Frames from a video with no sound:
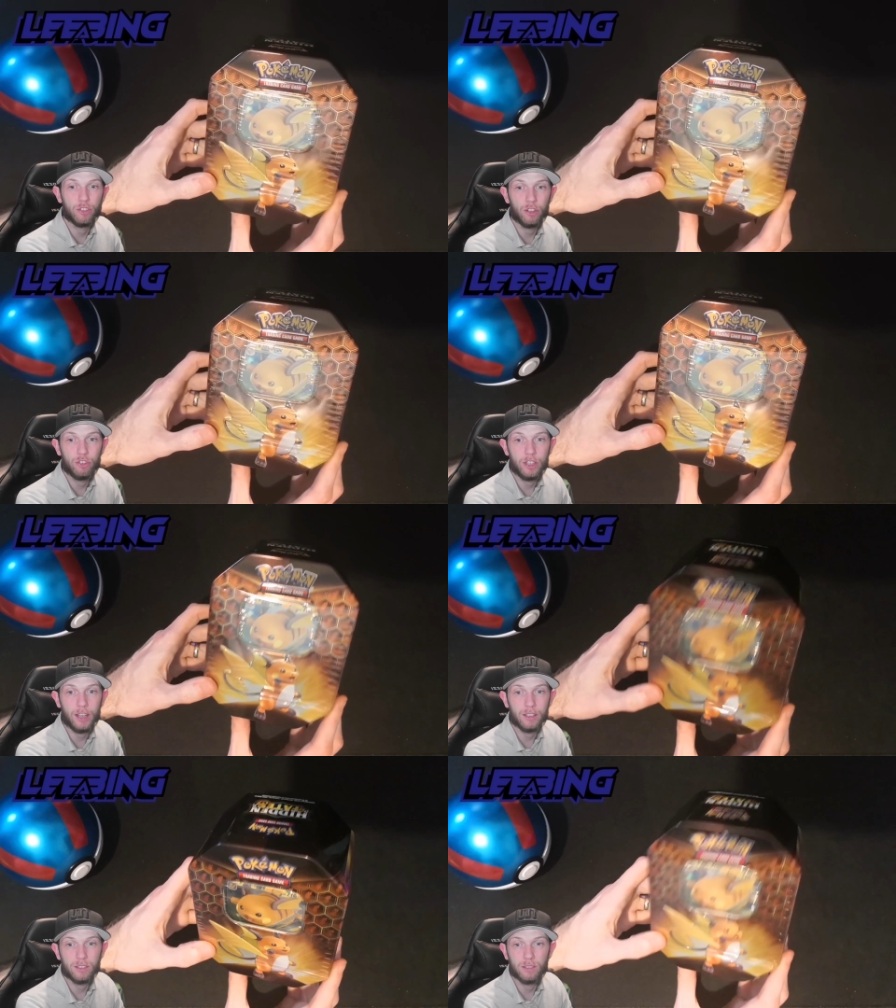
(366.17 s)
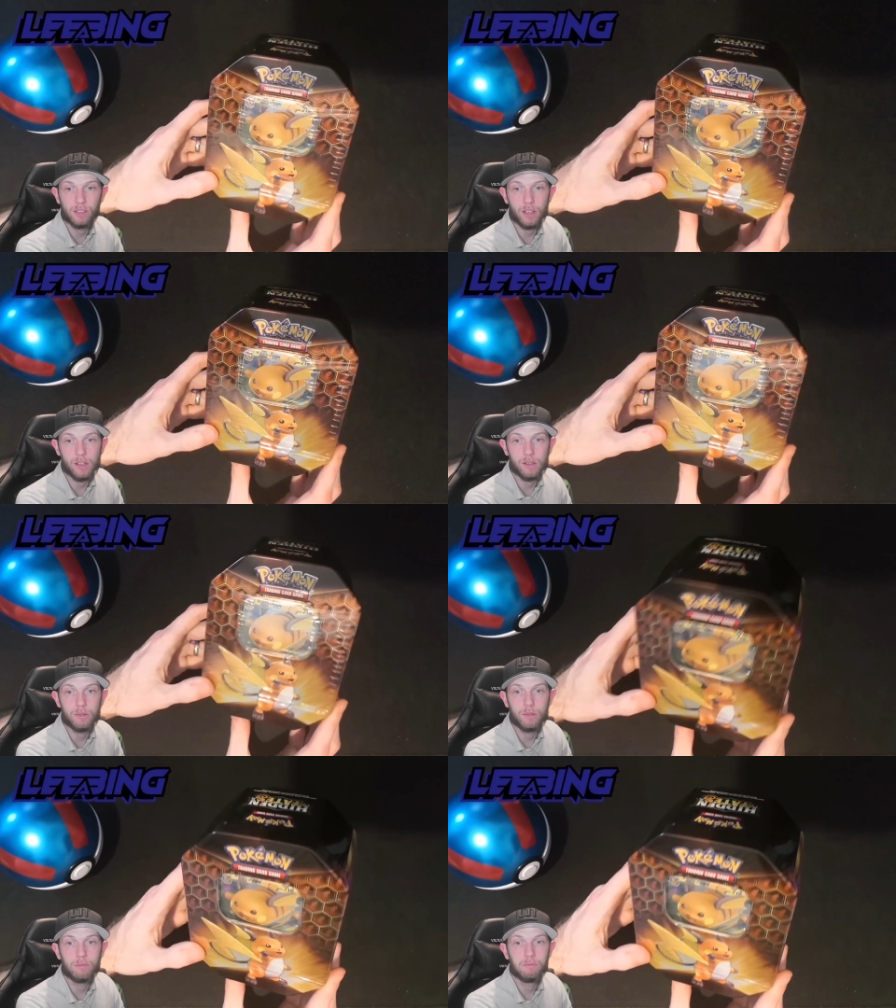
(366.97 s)
GX. So
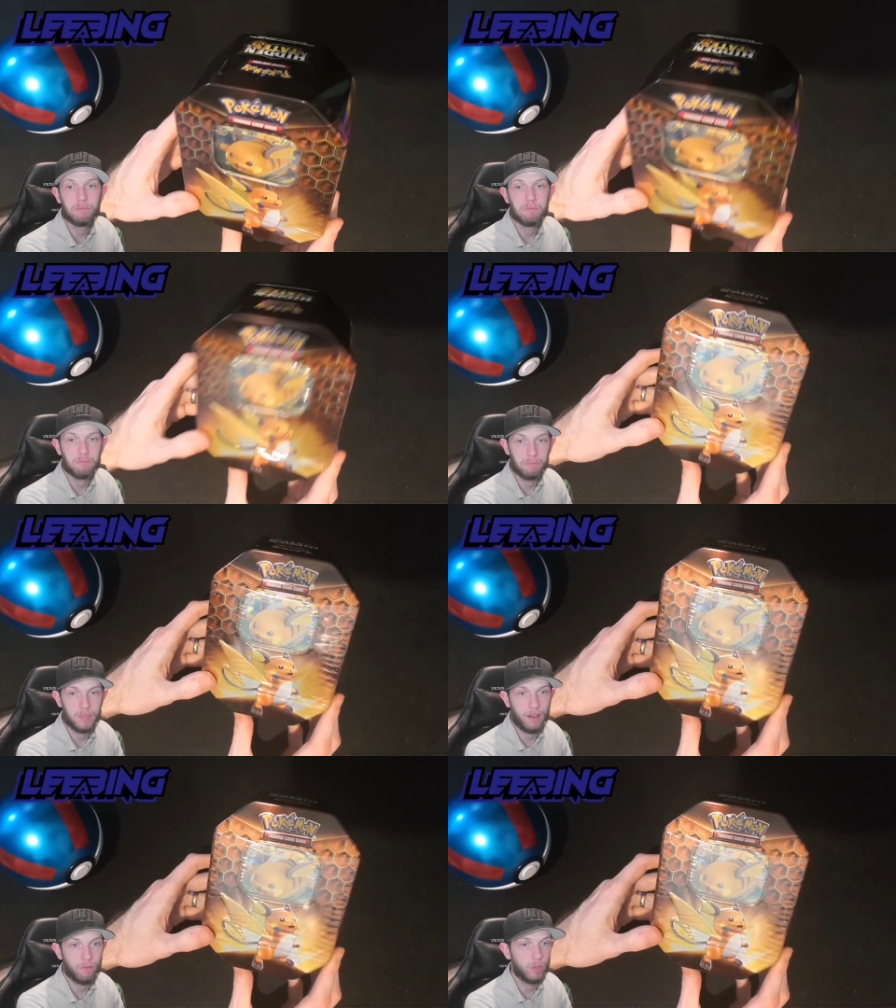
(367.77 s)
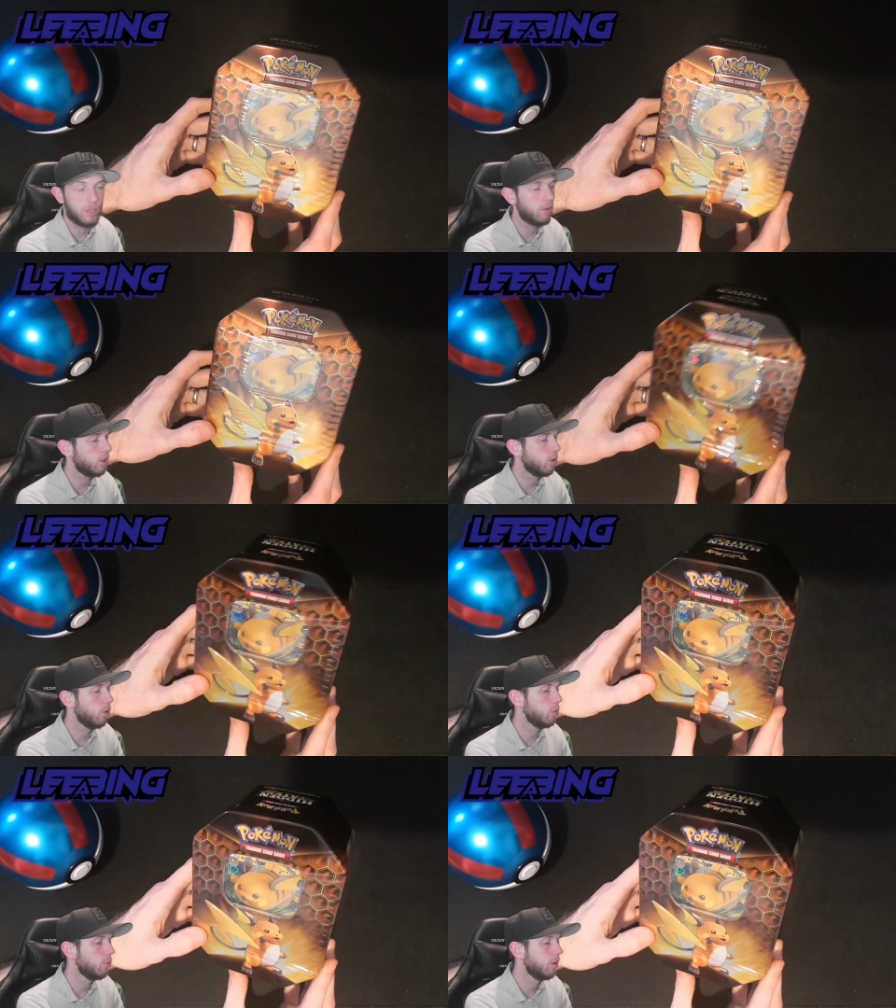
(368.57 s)
yeah, really, really cool.